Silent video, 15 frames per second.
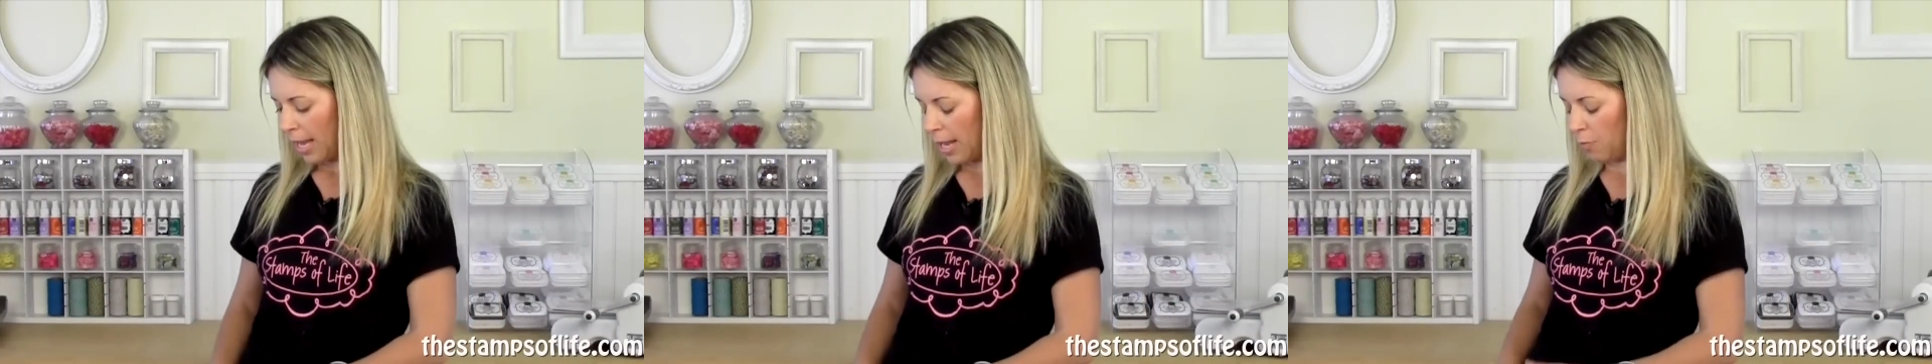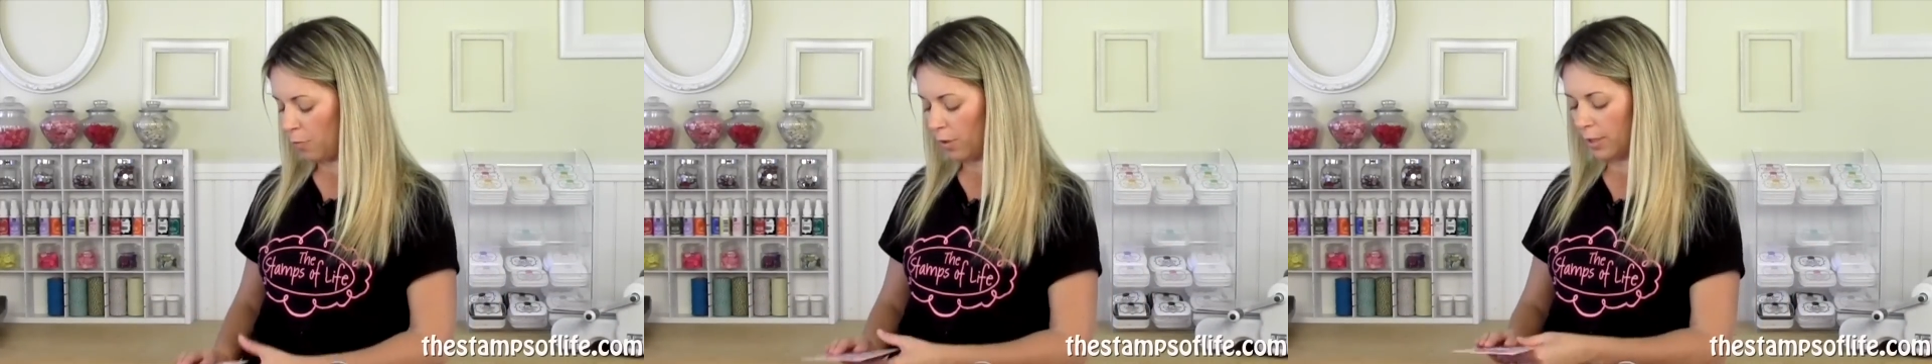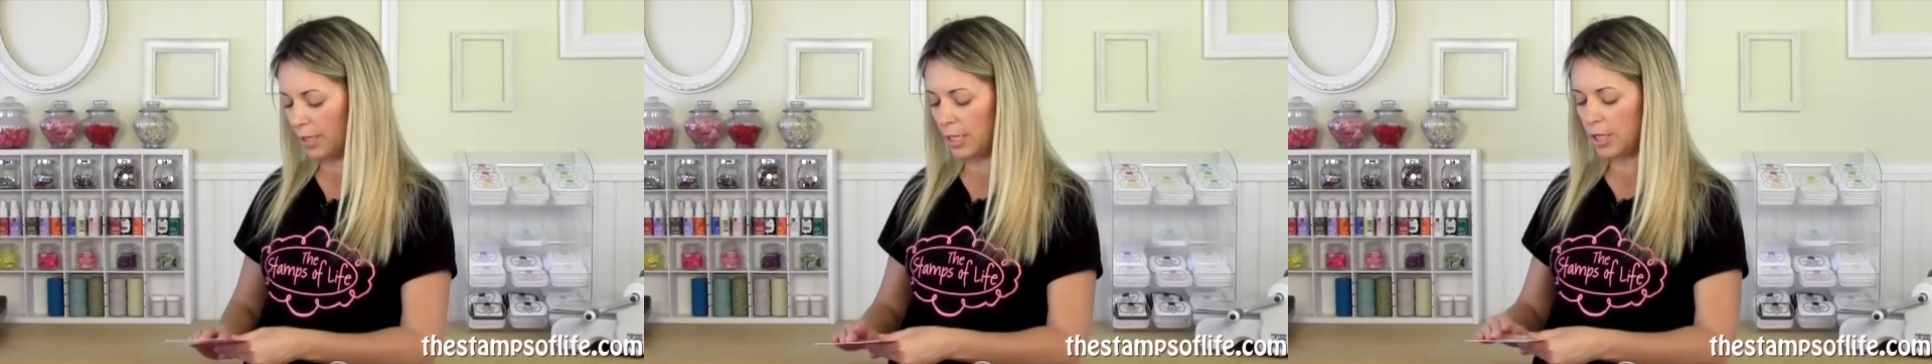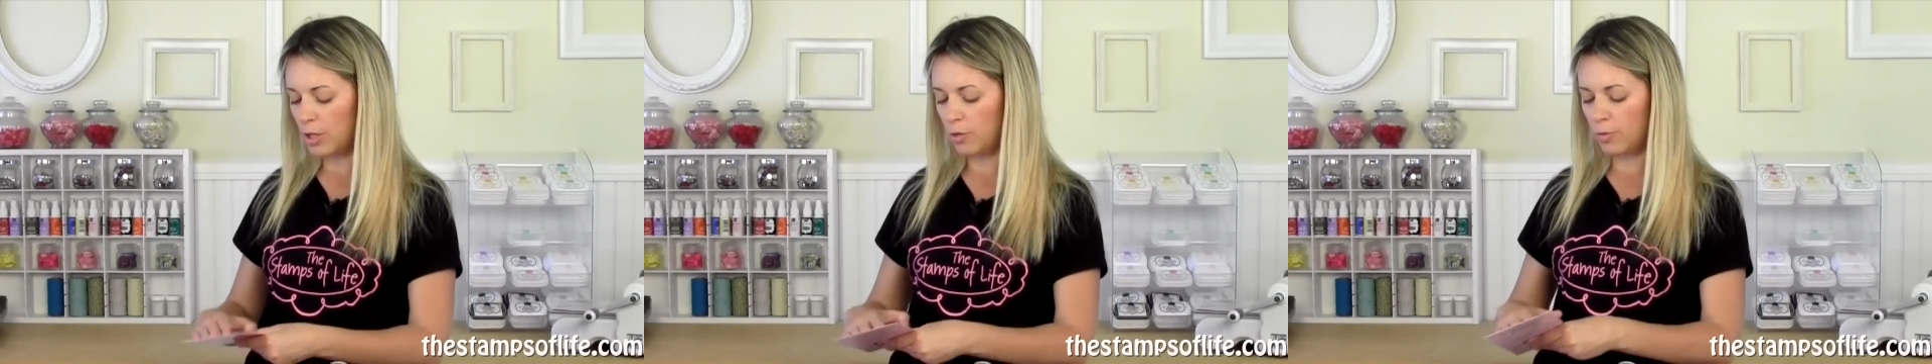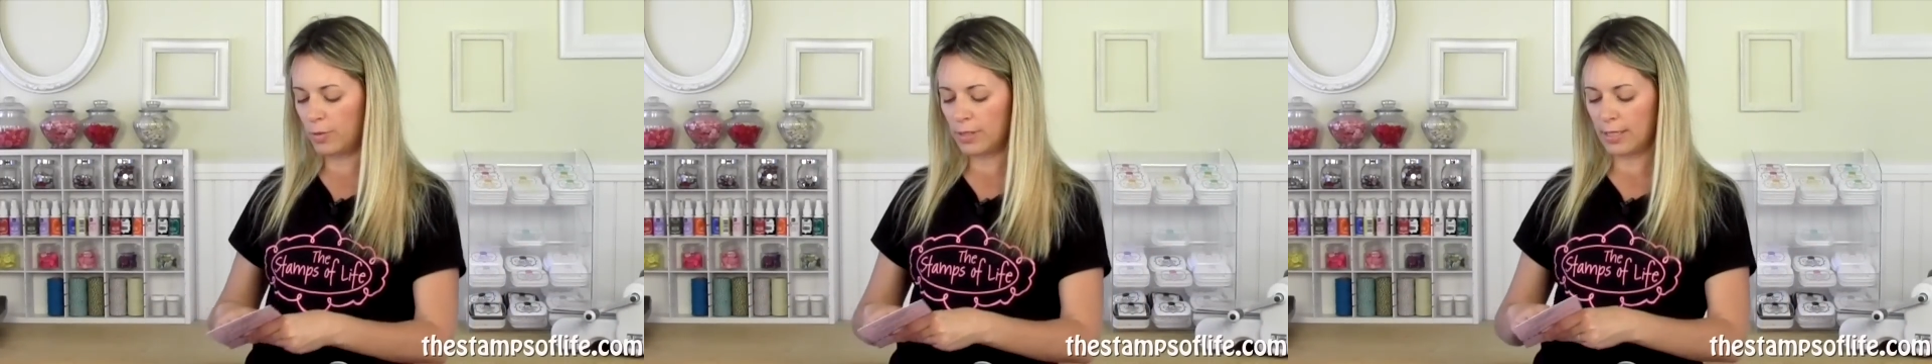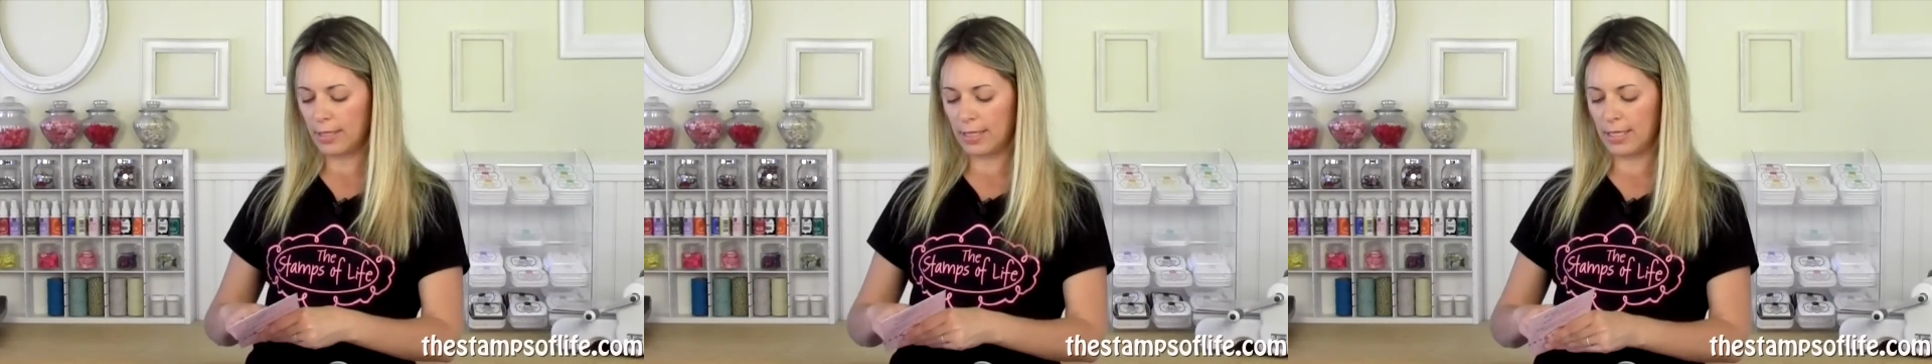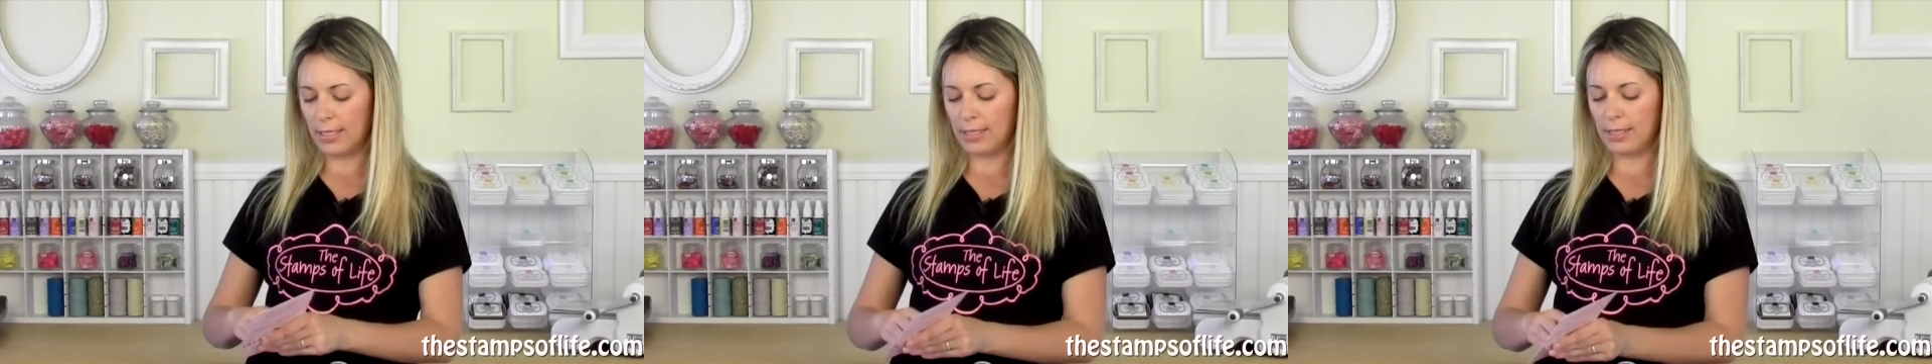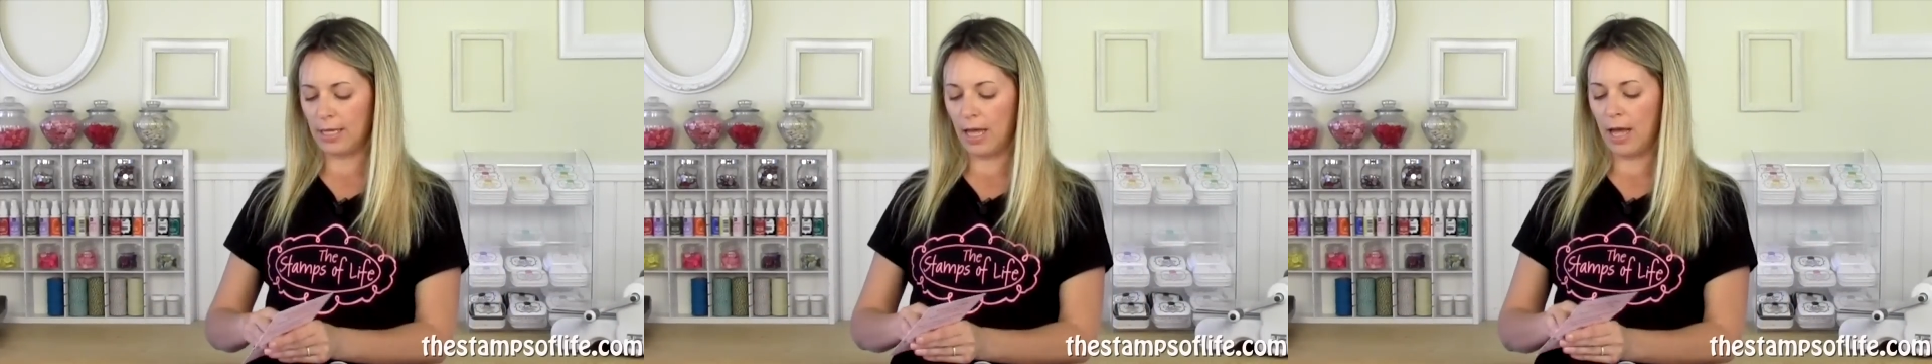And we're gonna use
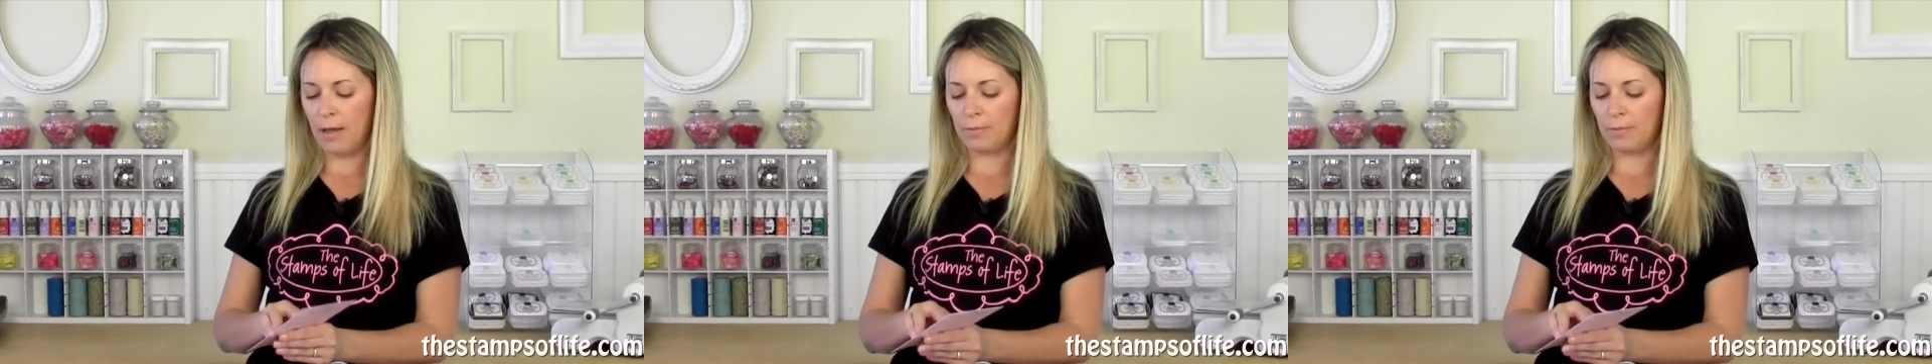these